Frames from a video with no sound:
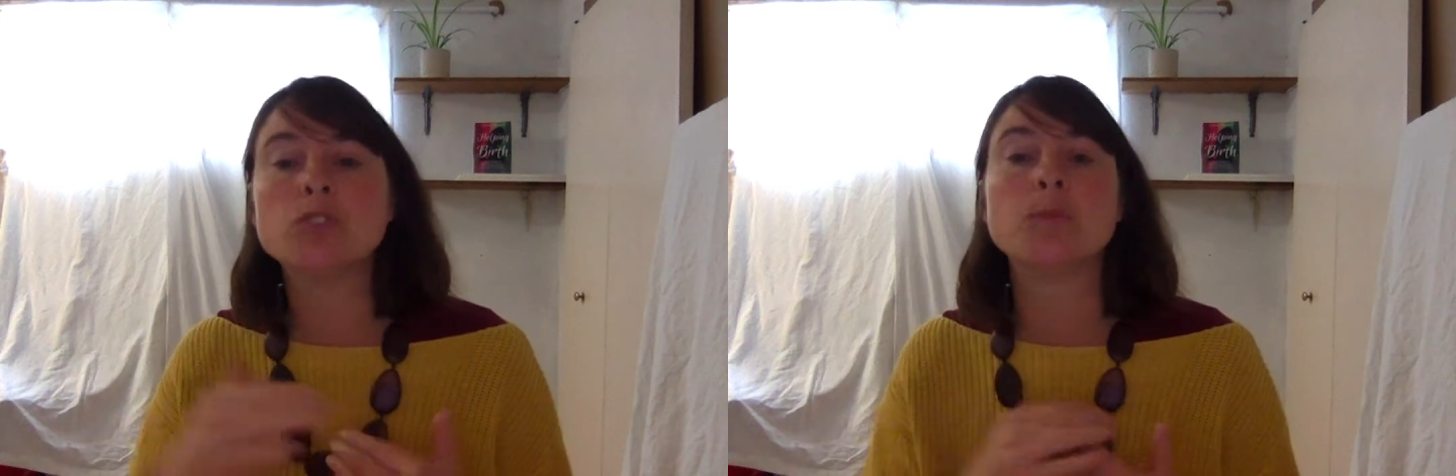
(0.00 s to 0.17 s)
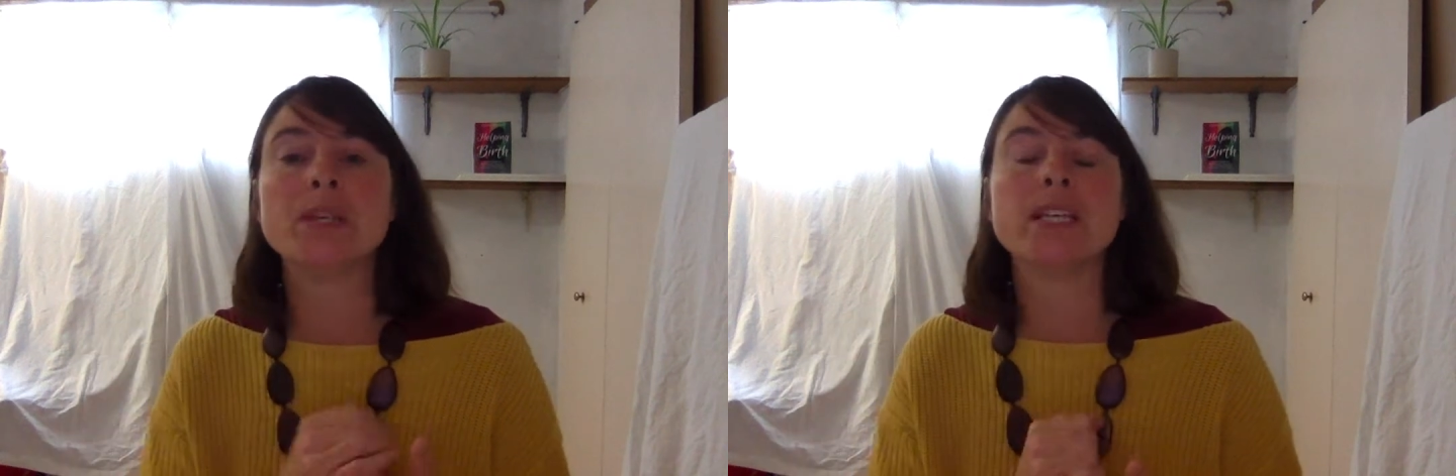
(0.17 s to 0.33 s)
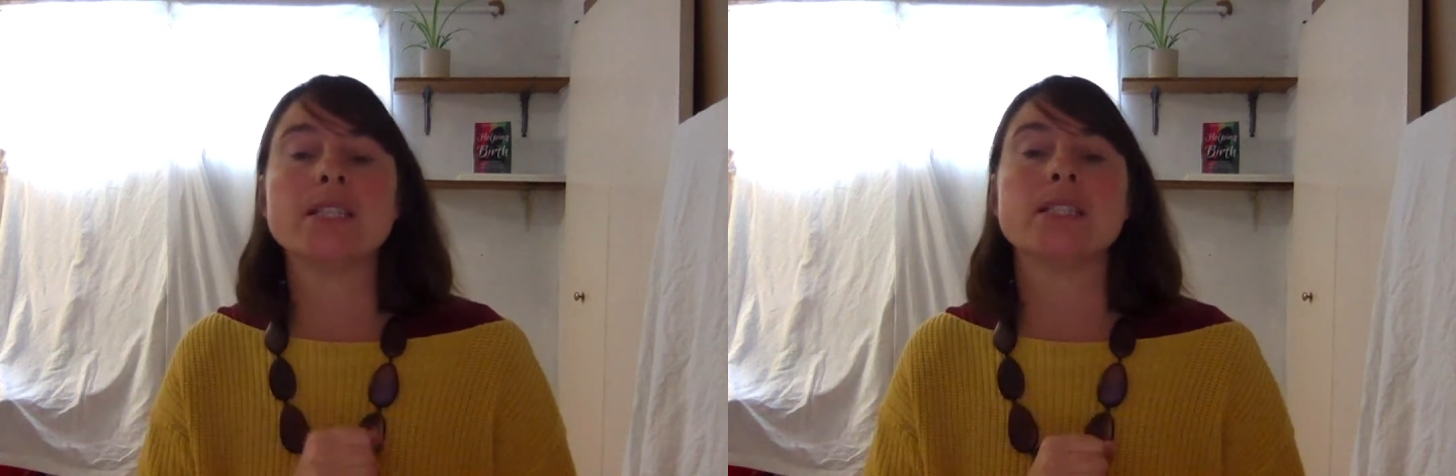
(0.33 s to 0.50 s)
to
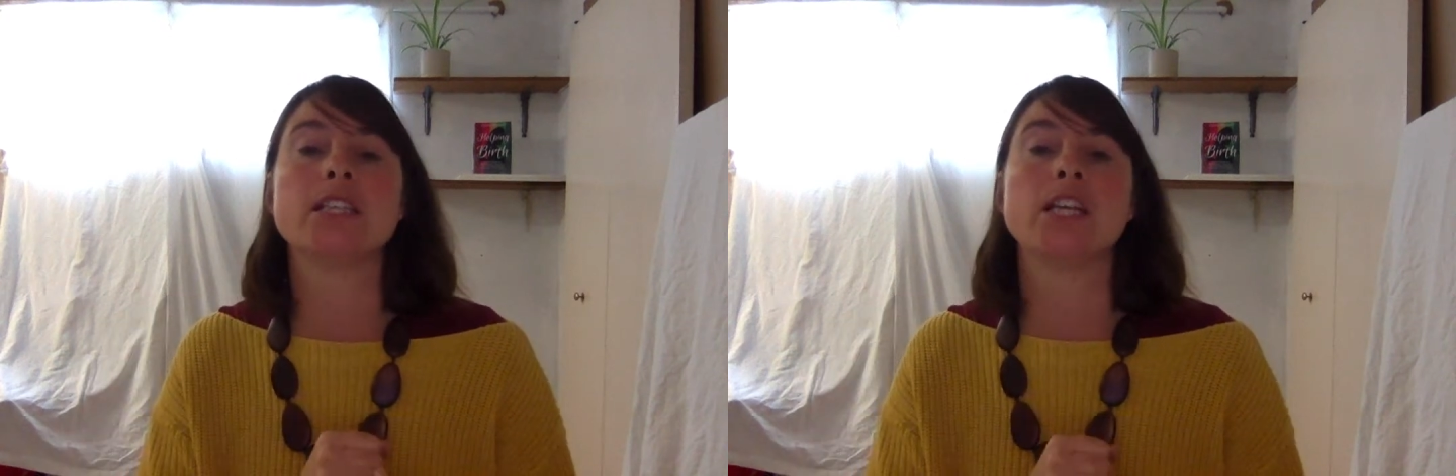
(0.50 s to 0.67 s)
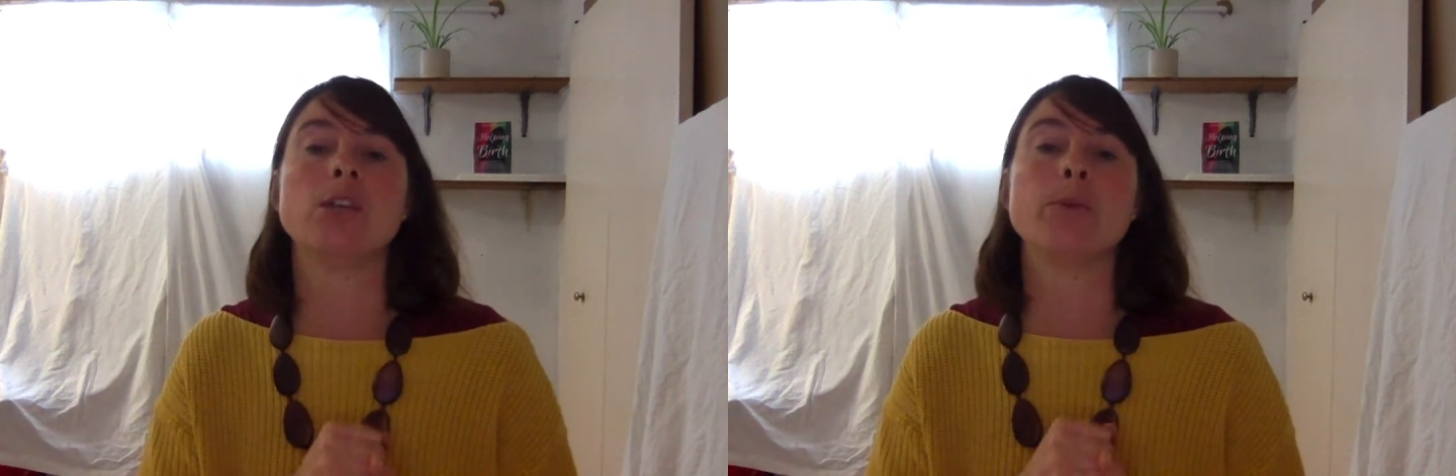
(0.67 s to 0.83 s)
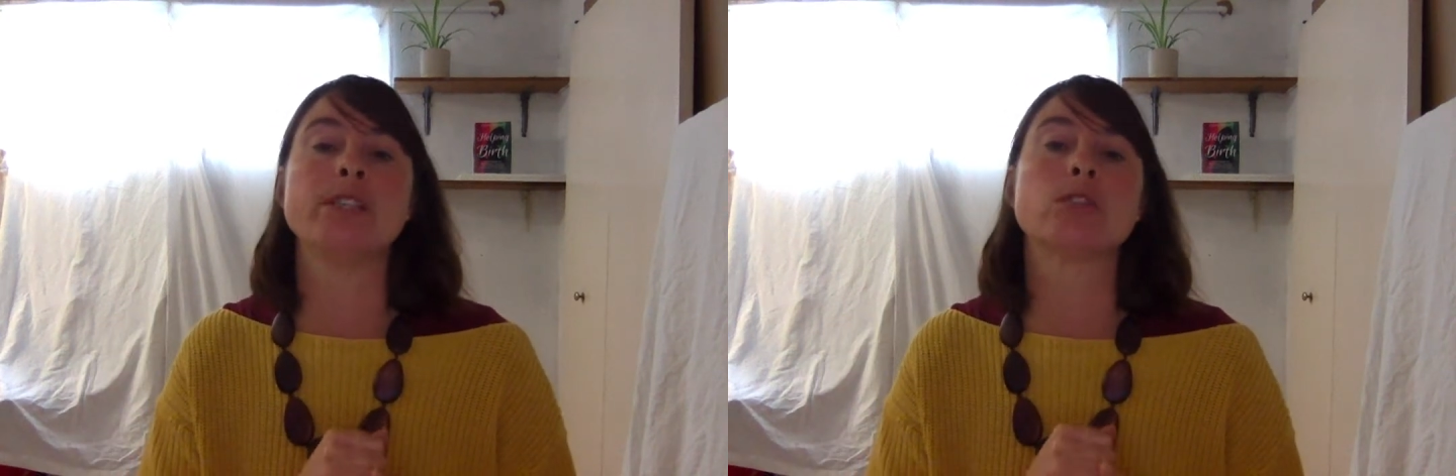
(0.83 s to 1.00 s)
be
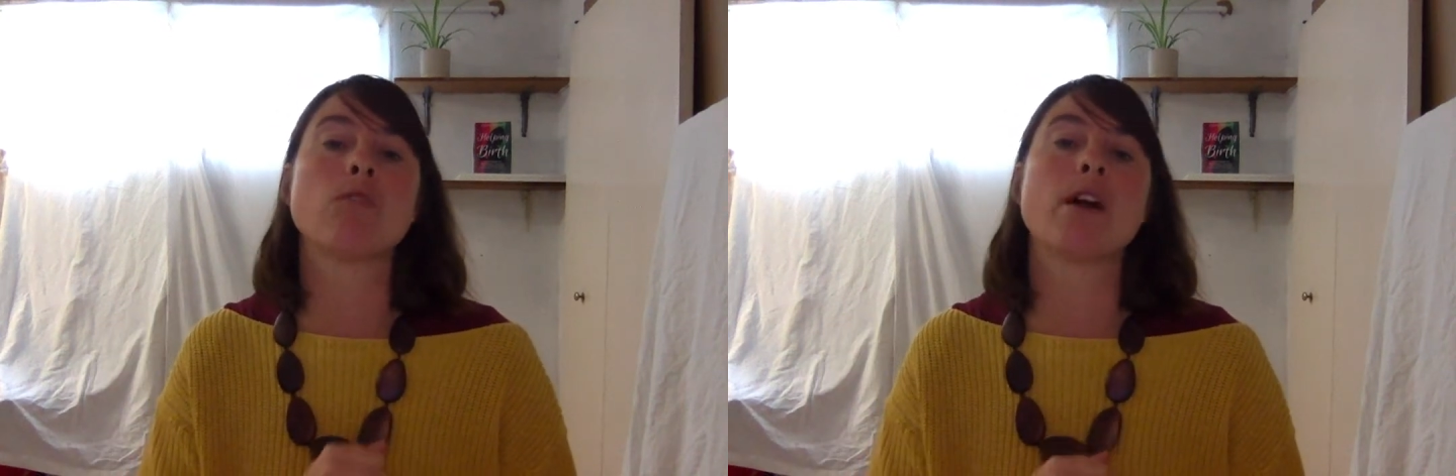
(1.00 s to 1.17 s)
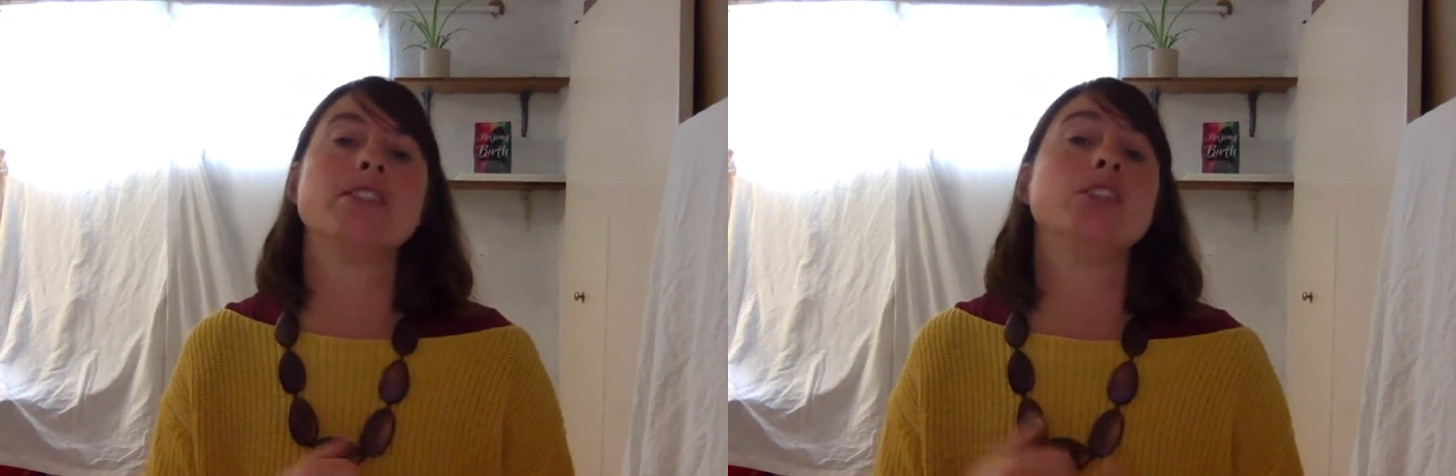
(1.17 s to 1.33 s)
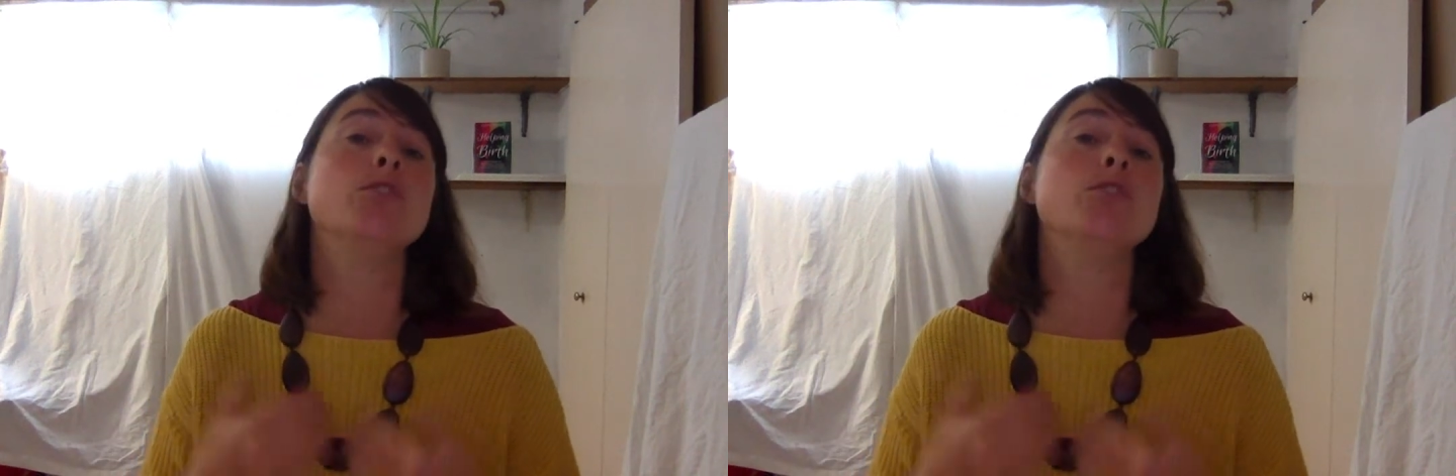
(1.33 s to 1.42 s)
continuing to rise,